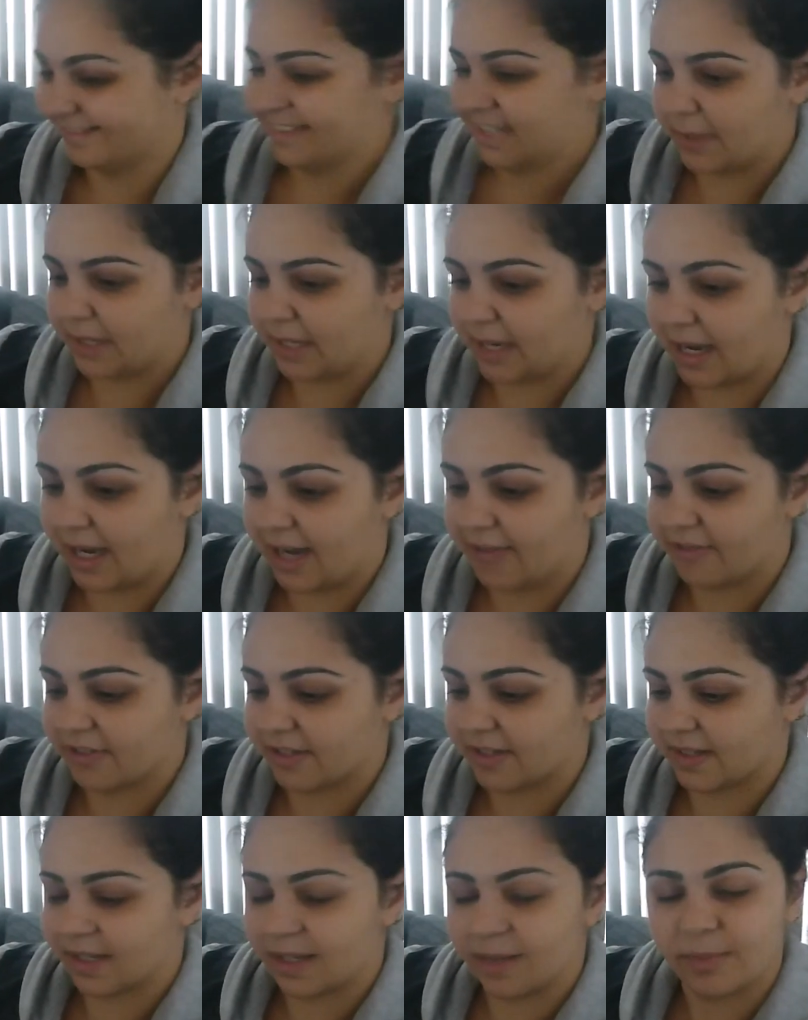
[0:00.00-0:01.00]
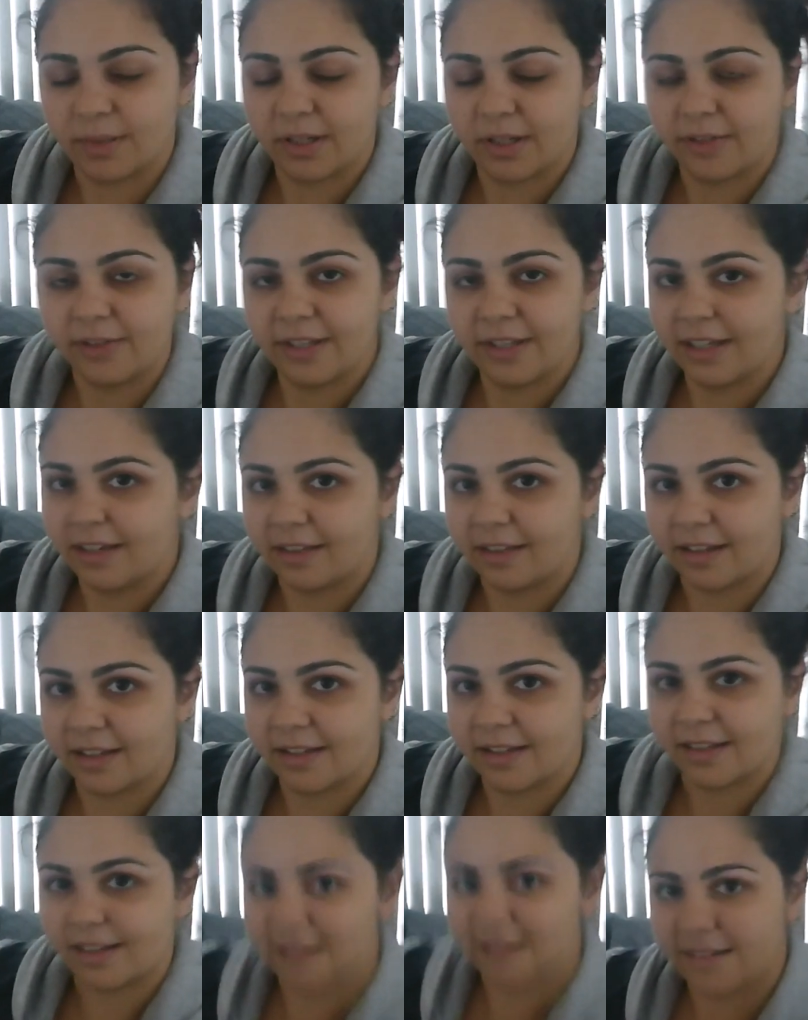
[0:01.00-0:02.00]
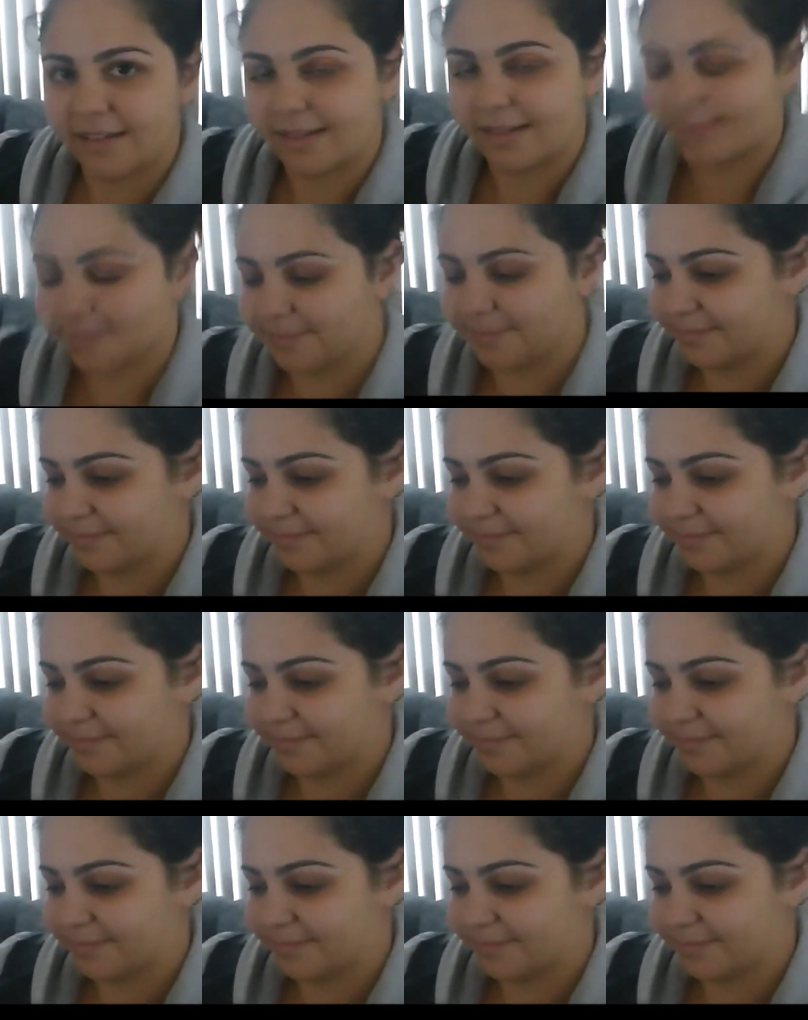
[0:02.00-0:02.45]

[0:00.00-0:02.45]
You're half asleep. You don't think of these things.